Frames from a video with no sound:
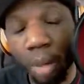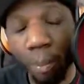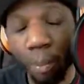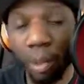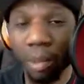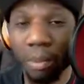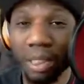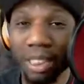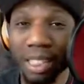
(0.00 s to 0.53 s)

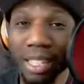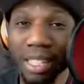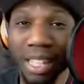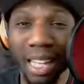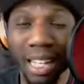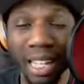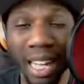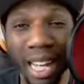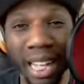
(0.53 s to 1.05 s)
pretty much just
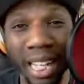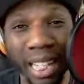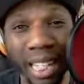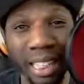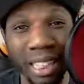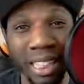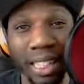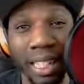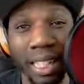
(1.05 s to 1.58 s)
stating that
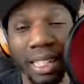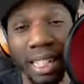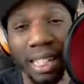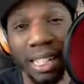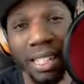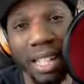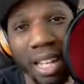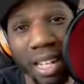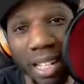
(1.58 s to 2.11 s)
anything that they
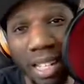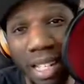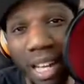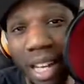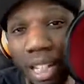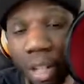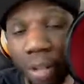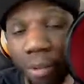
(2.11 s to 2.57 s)
said inside their